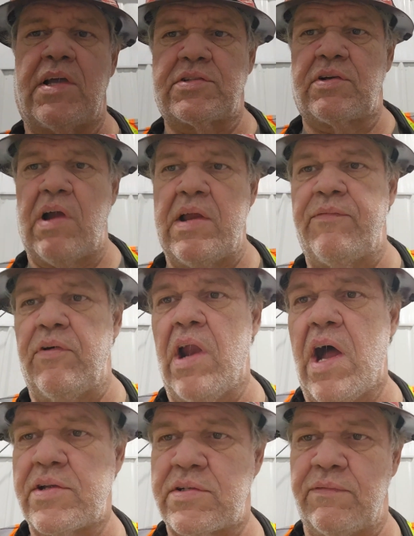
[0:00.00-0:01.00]
That's great for
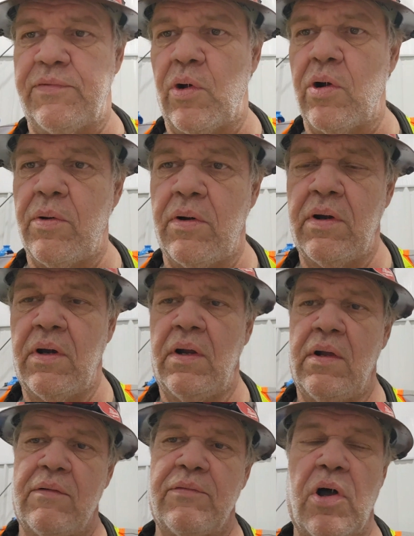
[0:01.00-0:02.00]
notching floor
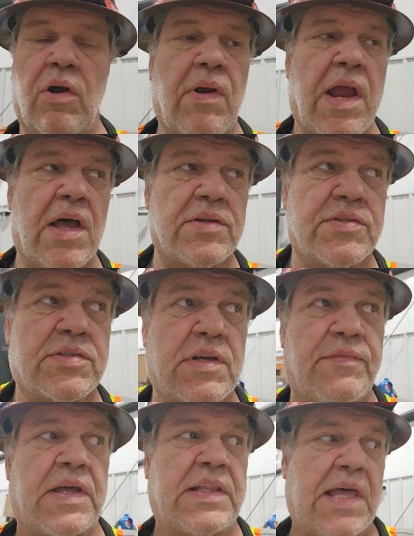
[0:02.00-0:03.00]
floor rails and
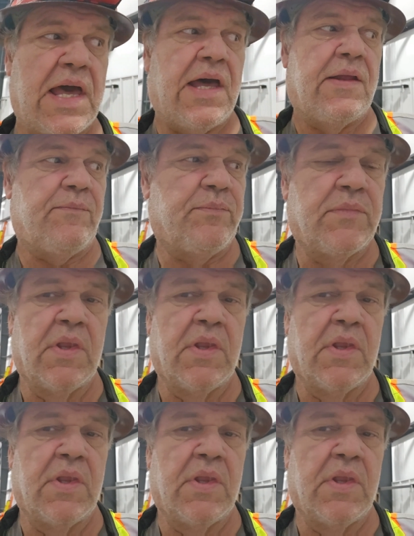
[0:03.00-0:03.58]
stuff like that.